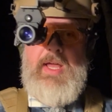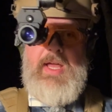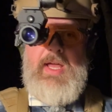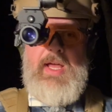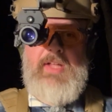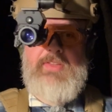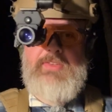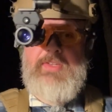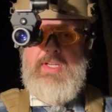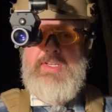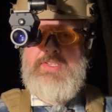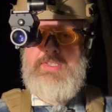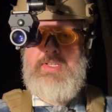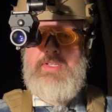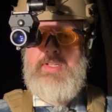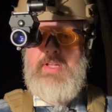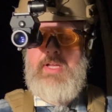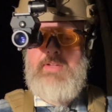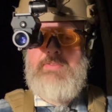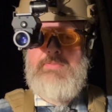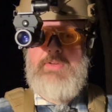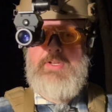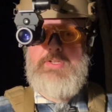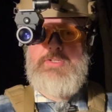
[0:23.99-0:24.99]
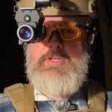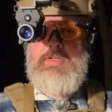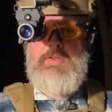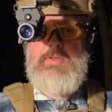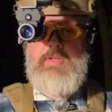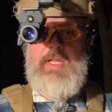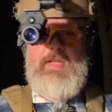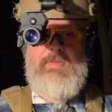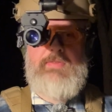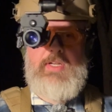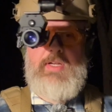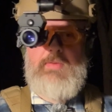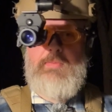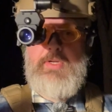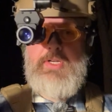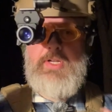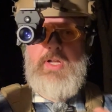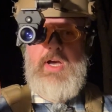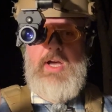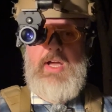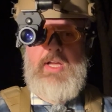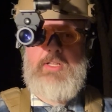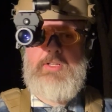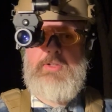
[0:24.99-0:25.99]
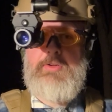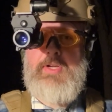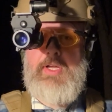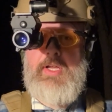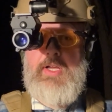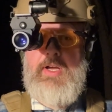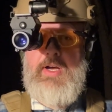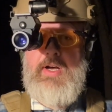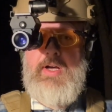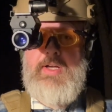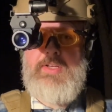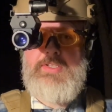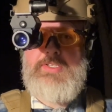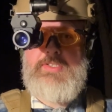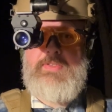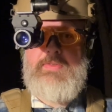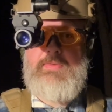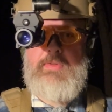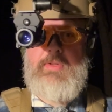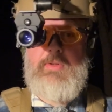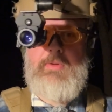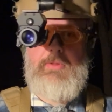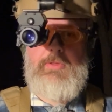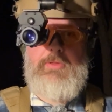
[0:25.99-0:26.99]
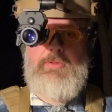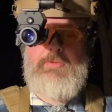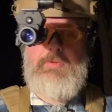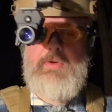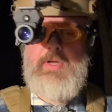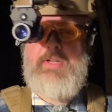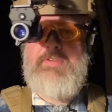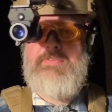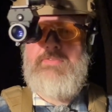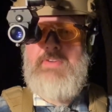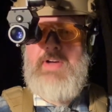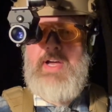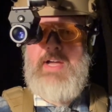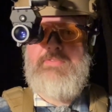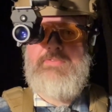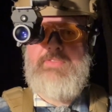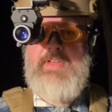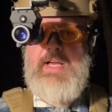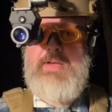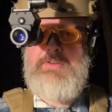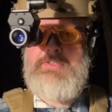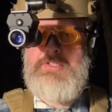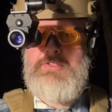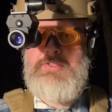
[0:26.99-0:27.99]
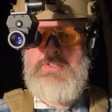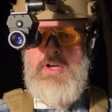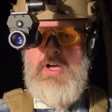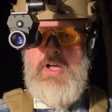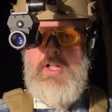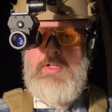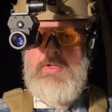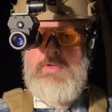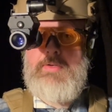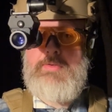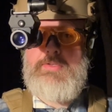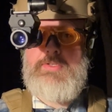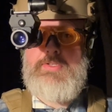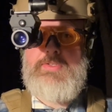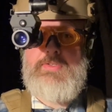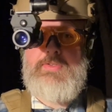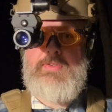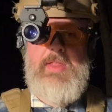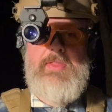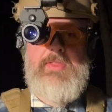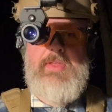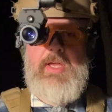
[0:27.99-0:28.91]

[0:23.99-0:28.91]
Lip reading: A decent night vision, even a monocular, can cost, $3,000 to $5,000.